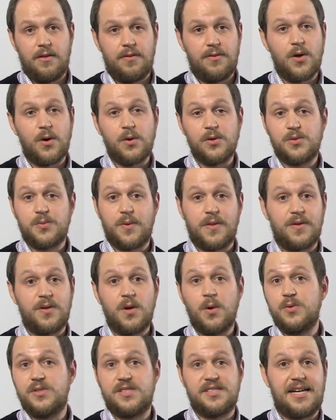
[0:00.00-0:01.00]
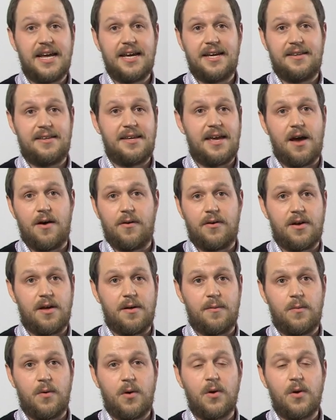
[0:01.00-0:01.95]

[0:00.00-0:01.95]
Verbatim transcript: Those with no stake in the outcome,